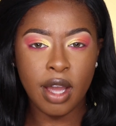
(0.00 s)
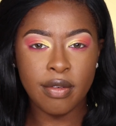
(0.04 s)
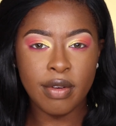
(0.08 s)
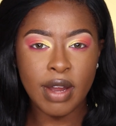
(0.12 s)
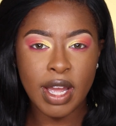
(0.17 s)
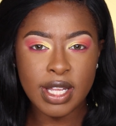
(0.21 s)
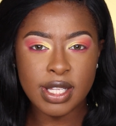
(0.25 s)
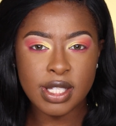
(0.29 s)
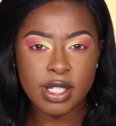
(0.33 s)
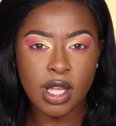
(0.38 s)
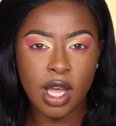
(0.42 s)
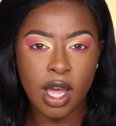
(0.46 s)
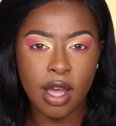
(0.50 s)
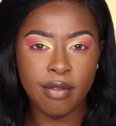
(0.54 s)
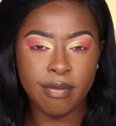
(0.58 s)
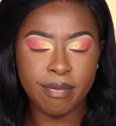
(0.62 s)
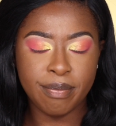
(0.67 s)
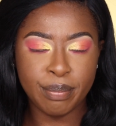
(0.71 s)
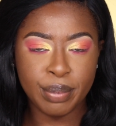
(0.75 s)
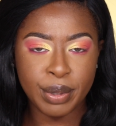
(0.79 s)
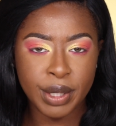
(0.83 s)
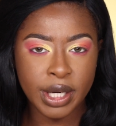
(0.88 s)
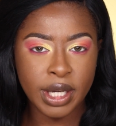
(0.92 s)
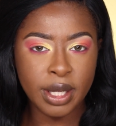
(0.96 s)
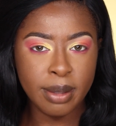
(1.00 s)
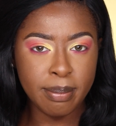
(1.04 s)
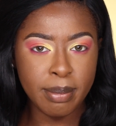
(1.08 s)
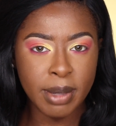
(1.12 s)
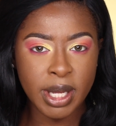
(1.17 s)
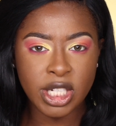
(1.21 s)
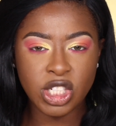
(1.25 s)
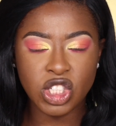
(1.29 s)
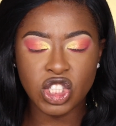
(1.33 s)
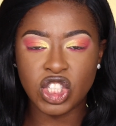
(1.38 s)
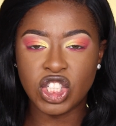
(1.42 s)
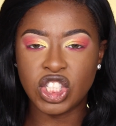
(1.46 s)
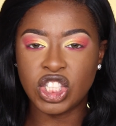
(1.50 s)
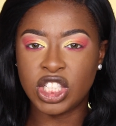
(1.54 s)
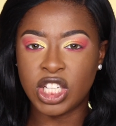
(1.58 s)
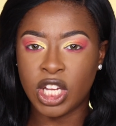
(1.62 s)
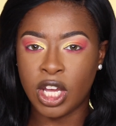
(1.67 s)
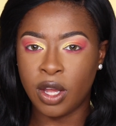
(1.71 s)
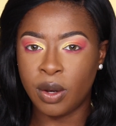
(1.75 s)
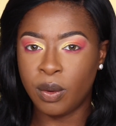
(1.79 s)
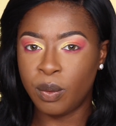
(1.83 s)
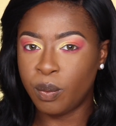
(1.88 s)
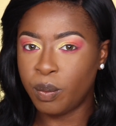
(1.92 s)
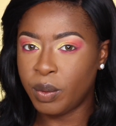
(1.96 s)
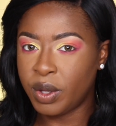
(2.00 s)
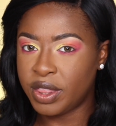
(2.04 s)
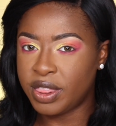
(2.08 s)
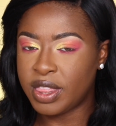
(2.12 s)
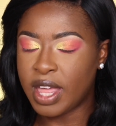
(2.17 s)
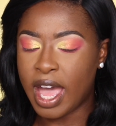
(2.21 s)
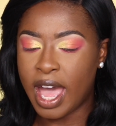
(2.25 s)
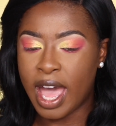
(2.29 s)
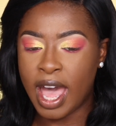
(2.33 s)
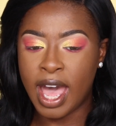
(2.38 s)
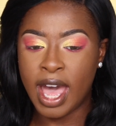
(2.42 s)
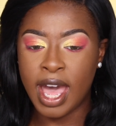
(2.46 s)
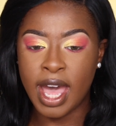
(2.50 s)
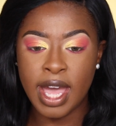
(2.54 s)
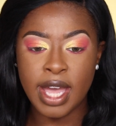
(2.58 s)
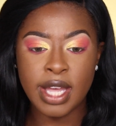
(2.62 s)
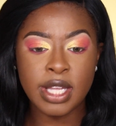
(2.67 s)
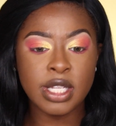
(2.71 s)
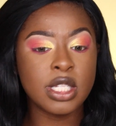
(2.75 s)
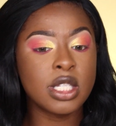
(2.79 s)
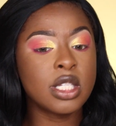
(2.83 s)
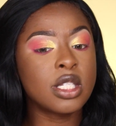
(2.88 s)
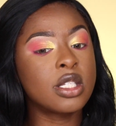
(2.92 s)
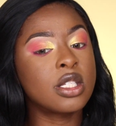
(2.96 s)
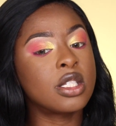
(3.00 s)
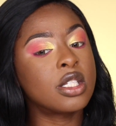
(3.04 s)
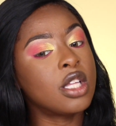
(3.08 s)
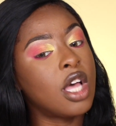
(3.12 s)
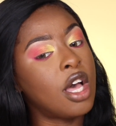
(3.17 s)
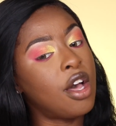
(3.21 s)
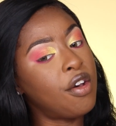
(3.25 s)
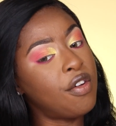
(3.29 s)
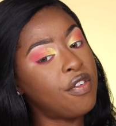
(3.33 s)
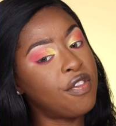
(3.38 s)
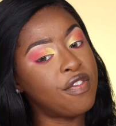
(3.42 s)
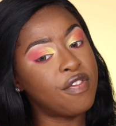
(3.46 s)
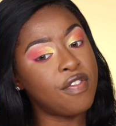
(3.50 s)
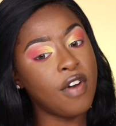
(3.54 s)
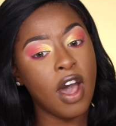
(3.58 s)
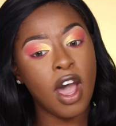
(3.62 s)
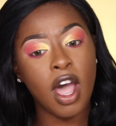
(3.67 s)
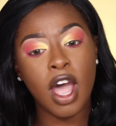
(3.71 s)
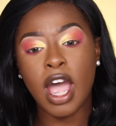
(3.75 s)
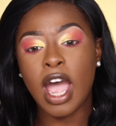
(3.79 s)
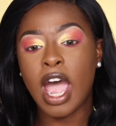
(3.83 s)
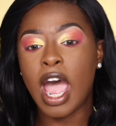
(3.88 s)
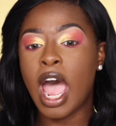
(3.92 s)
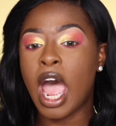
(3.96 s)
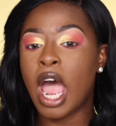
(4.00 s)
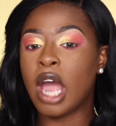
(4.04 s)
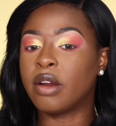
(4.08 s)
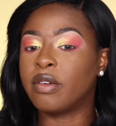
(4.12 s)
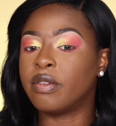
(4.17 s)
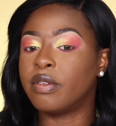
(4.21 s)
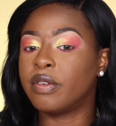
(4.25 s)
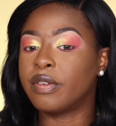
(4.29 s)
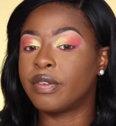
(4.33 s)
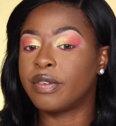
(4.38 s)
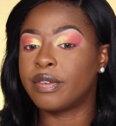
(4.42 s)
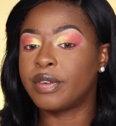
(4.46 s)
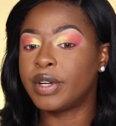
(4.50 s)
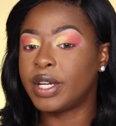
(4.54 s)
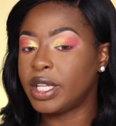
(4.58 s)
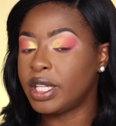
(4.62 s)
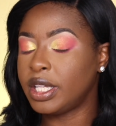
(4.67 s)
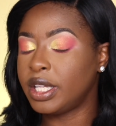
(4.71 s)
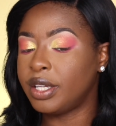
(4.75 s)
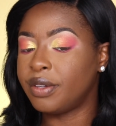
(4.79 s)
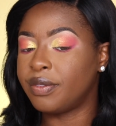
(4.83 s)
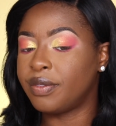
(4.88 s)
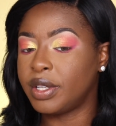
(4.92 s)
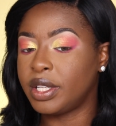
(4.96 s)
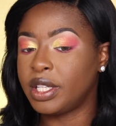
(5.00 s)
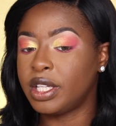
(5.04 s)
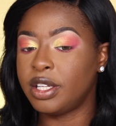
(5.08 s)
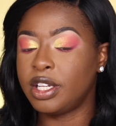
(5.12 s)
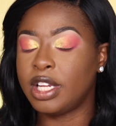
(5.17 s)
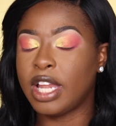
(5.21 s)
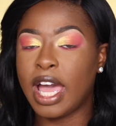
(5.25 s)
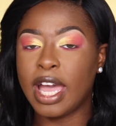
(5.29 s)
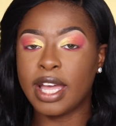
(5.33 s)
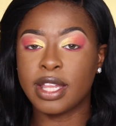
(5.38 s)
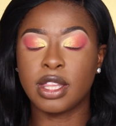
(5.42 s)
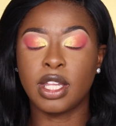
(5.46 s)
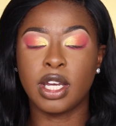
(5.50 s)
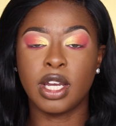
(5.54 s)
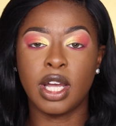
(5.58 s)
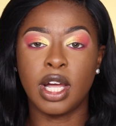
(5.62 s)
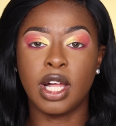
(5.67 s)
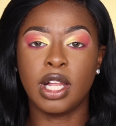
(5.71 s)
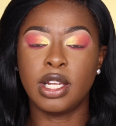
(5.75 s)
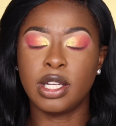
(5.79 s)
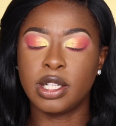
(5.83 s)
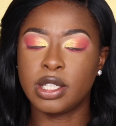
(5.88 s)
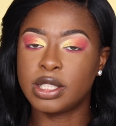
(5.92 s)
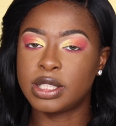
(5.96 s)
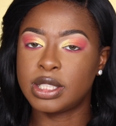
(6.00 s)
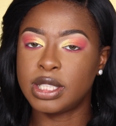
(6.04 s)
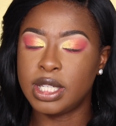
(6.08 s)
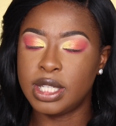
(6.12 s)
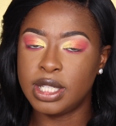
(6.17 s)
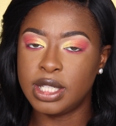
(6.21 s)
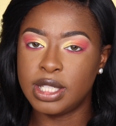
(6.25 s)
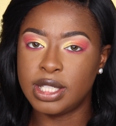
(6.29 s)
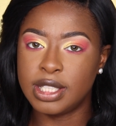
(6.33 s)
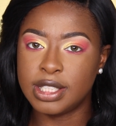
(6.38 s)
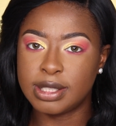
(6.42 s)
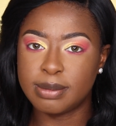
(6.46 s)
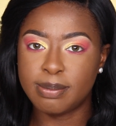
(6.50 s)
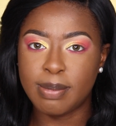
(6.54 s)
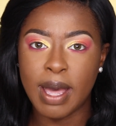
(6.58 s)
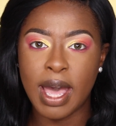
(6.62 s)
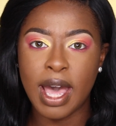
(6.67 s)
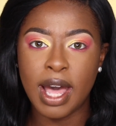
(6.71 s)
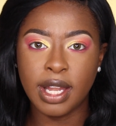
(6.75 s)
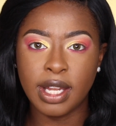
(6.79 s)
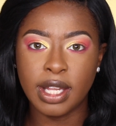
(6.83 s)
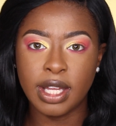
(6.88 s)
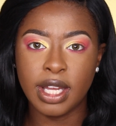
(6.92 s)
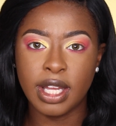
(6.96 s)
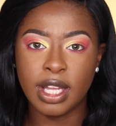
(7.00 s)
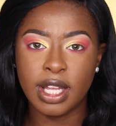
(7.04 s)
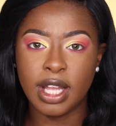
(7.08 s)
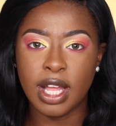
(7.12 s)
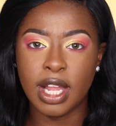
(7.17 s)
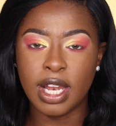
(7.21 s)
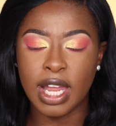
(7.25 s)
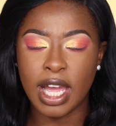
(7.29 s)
Alright, so I'm pretty much done with the eyes. So far, I really like the colors in this palette.